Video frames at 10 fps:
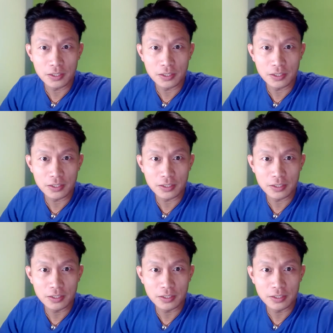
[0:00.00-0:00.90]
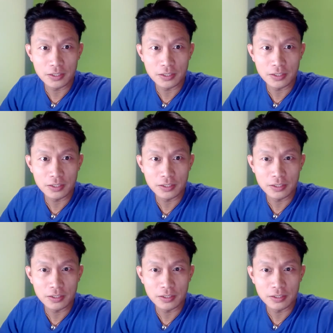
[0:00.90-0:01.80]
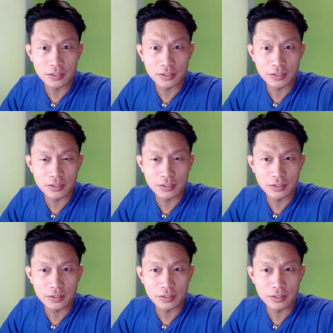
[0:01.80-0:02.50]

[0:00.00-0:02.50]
(silence)